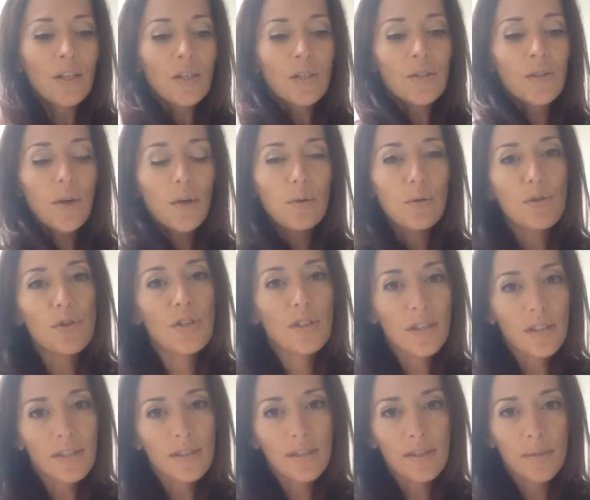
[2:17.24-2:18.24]
So she
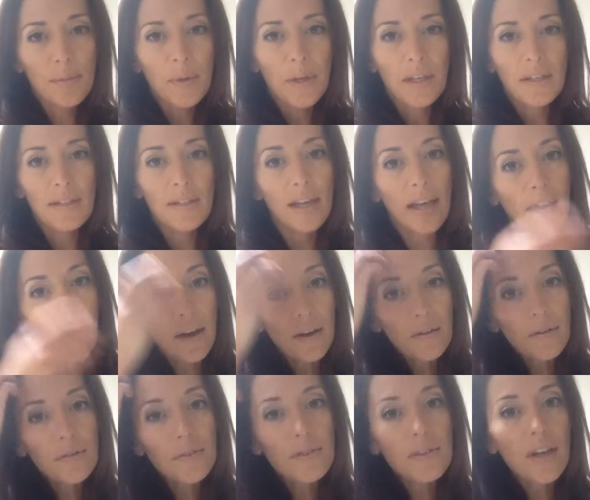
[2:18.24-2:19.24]
sent it to me as a
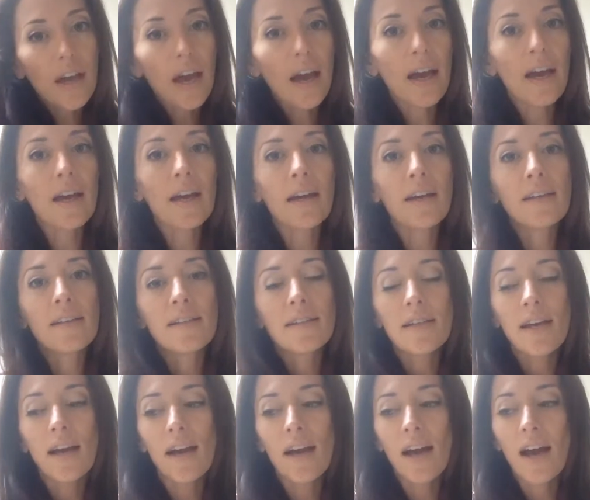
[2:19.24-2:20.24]
gift, and
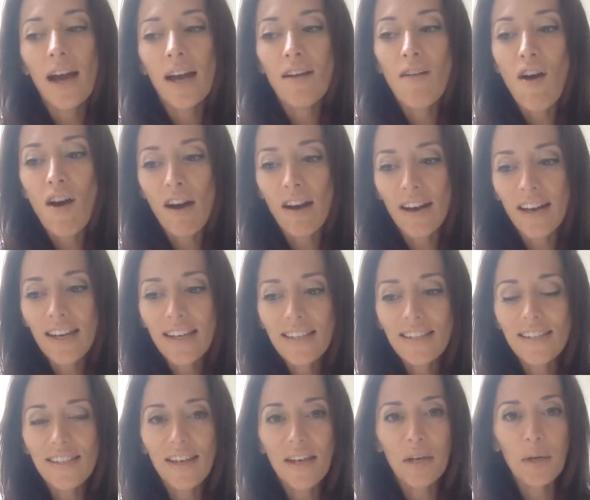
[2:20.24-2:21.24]
I got
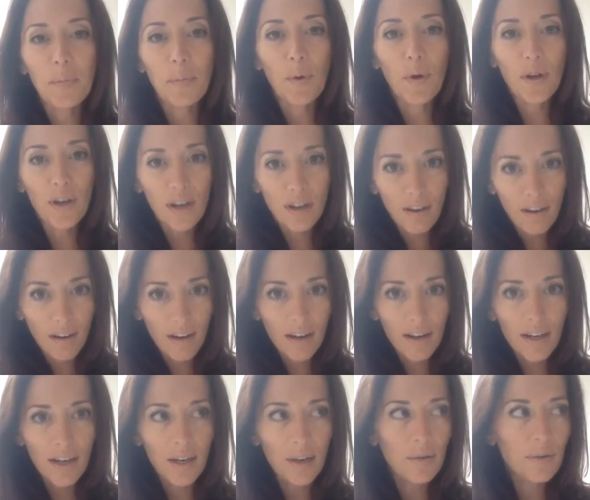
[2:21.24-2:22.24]
it and I put it
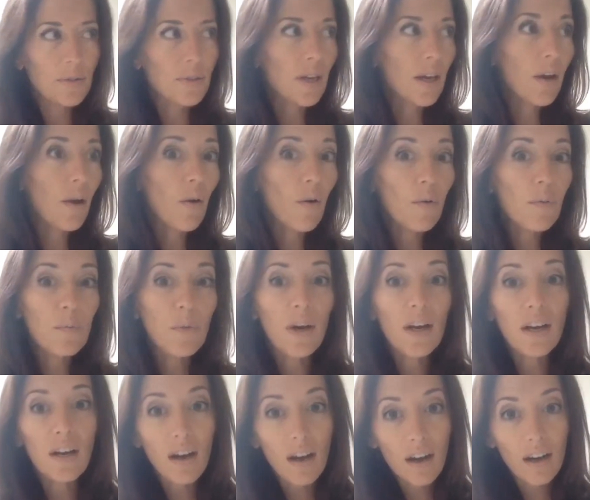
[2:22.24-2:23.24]
on and I was like, oh my
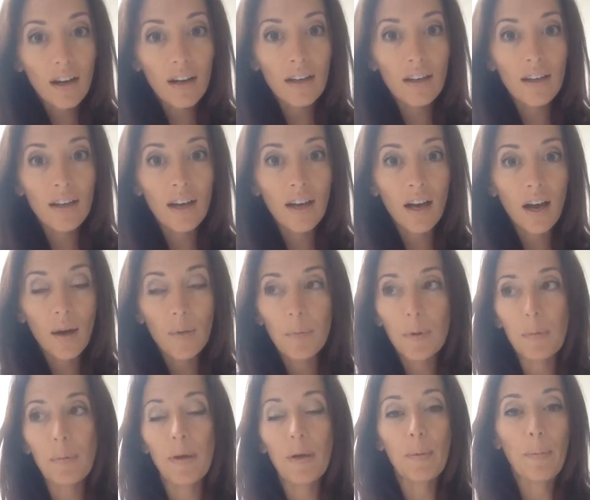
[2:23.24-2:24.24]
God, I'm
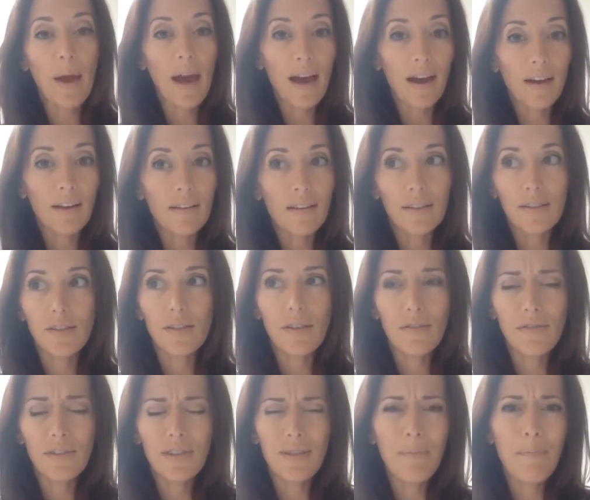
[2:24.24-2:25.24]
going to pay you back. This
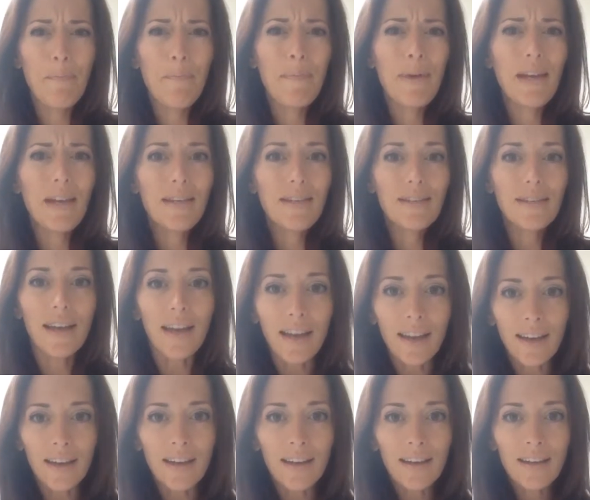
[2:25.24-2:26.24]
stuff is
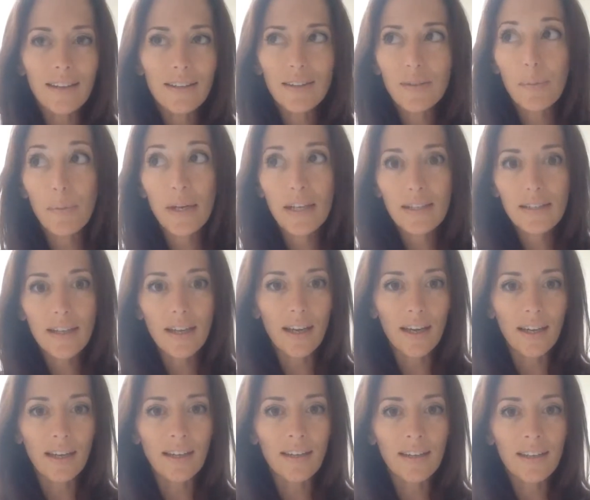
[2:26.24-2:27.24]
amazing. It's
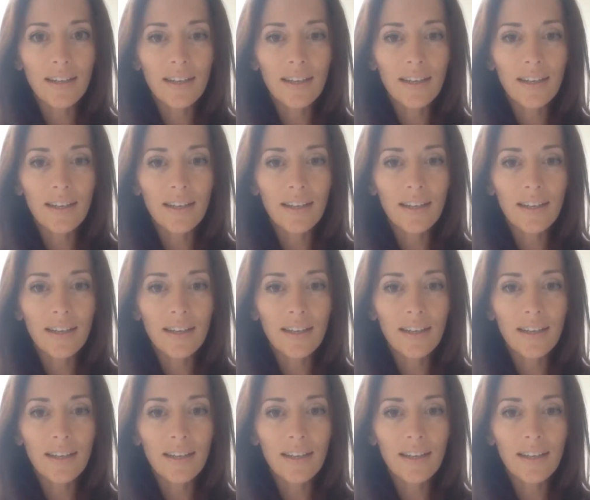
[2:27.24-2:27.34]
amazing.